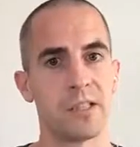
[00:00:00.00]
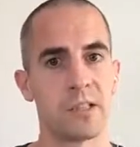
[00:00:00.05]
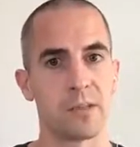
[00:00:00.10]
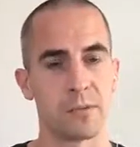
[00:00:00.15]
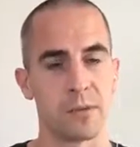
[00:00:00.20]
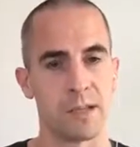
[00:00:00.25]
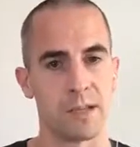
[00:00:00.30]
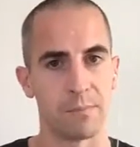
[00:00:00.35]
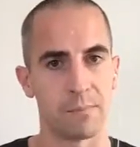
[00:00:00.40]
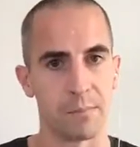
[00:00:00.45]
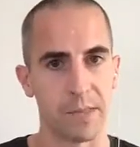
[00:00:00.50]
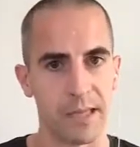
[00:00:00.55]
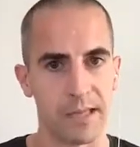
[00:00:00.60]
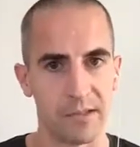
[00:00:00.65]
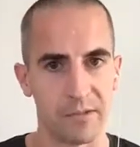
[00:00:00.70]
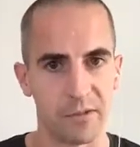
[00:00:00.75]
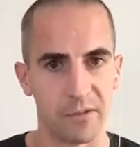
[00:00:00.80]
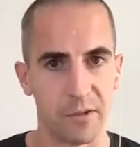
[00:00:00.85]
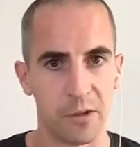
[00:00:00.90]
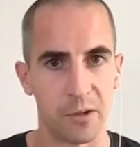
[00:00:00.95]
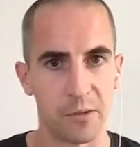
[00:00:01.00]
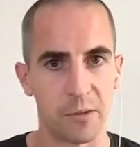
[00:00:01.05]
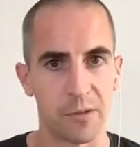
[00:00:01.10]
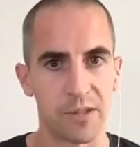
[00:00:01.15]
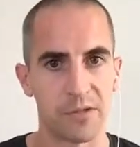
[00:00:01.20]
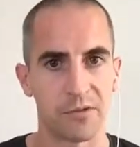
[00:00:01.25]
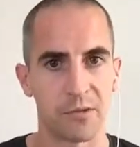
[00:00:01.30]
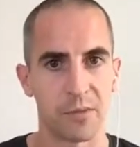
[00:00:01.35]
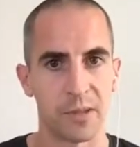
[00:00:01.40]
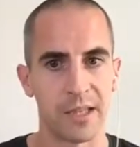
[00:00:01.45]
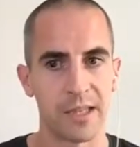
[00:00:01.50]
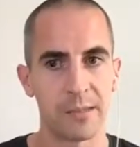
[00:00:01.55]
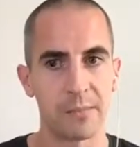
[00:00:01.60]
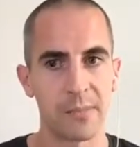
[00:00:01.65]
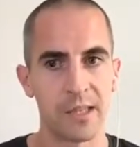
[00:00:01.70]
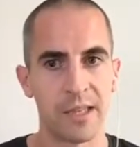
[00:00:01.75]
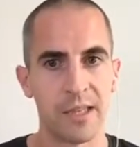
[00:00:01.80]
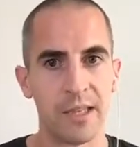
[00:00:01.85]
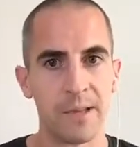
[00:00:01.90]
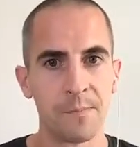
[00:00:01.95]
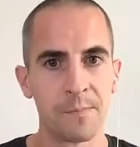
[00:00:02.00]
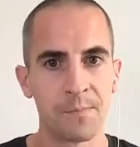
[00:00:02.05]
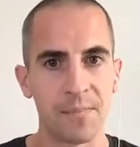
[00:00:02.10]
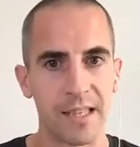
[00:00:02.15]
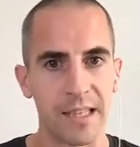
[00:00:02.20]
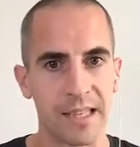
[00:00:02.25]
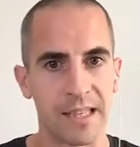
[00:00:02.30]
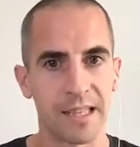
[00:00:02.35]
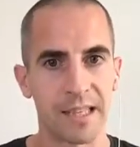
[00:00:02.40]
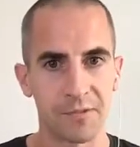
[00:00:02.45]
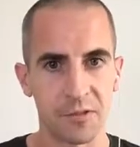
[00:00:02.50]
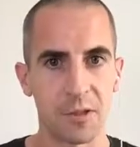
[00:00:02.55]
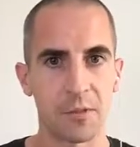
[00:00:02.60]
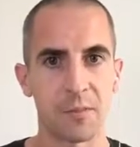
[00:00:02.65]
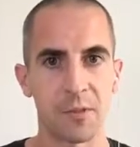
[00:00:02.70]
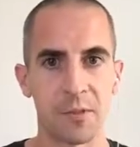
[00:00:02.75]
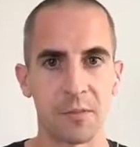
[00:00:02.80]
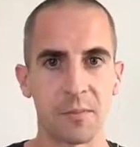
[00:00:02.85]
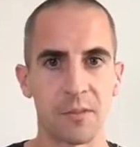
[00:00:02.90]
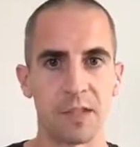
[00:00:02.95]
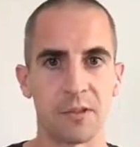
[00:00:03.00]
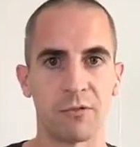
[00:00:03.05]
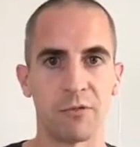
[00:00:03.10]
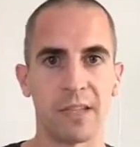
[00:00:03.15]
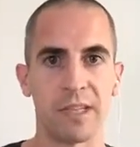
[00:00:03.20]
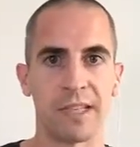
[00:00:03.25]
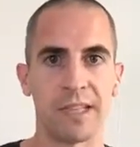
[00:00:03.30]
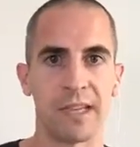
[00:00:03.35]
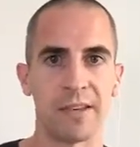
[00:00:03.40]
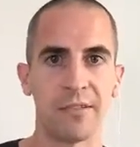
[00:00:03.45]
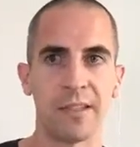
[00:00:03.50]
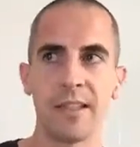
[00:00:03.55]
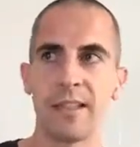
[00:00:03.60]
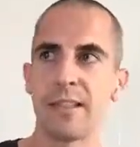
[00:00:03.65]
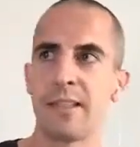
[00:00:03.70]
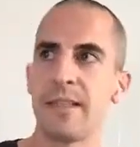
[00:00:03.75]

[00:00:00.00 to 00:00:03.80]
where they bend forwards from the hips, and they lift up something really heavy.